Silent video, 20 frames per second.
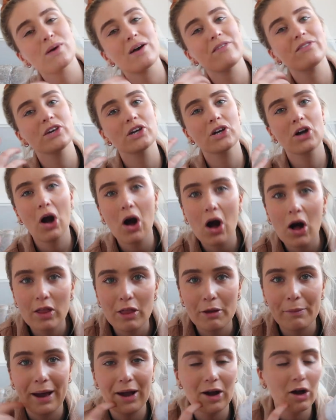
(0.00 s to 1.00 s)
whatever you call
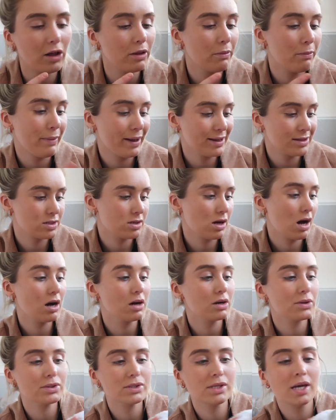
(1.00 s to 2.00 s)
them. I call them bed
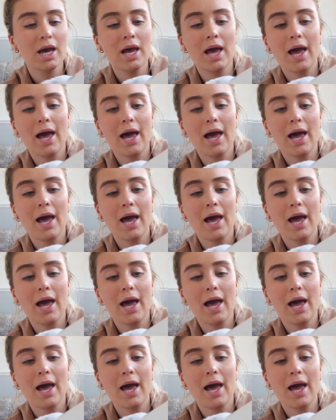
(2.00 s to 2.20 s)
socks.